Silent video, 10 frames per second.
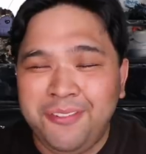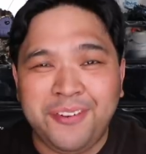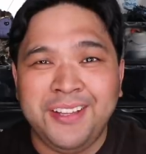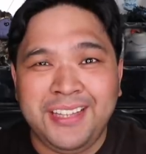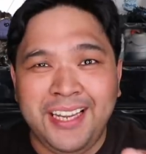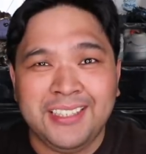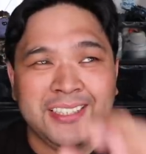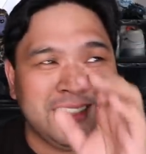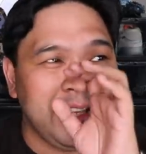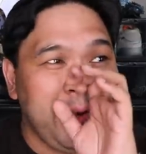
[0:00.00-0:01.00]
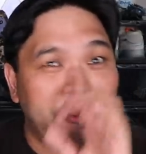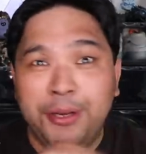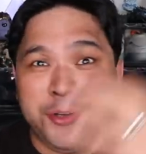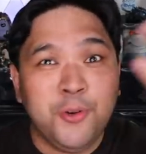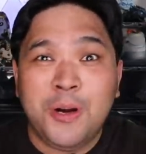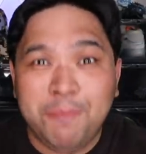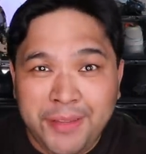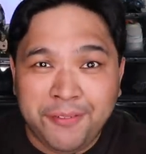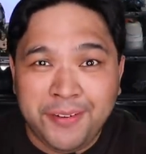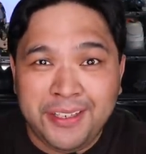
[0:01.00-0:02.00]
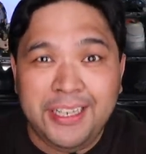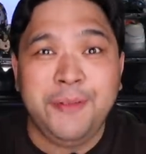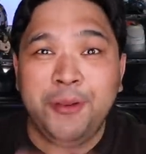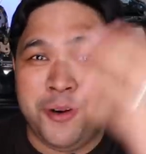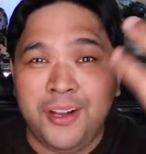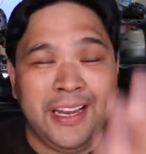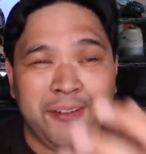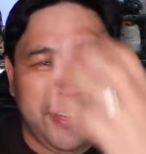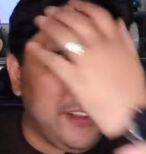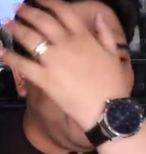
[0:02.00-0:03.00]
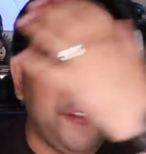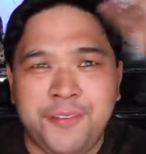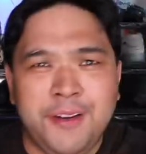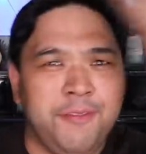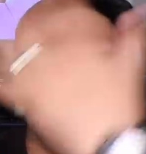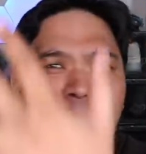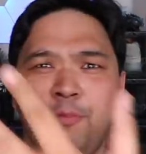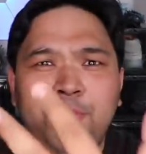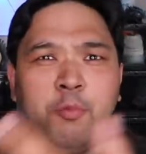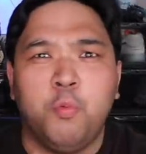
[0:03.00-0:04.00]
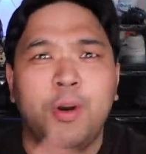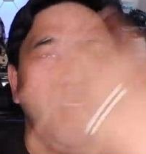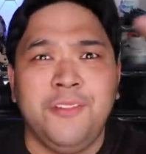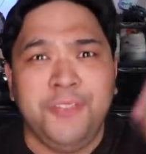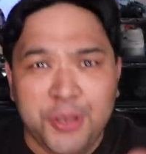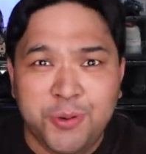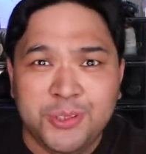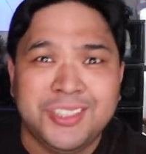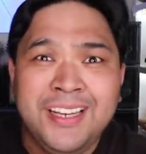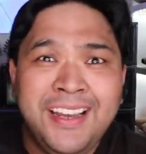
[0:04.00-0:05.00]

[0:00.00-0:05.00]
different tastes, we grew up differently, we all have like different worldviews